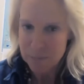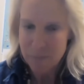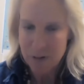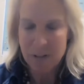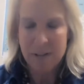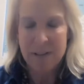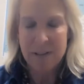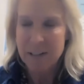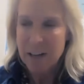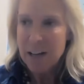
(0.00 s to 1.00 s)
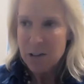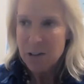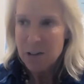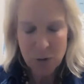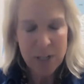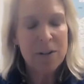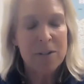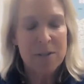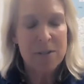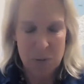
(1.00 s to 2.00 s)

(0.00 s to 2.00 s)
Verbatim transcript: uh, that trigger this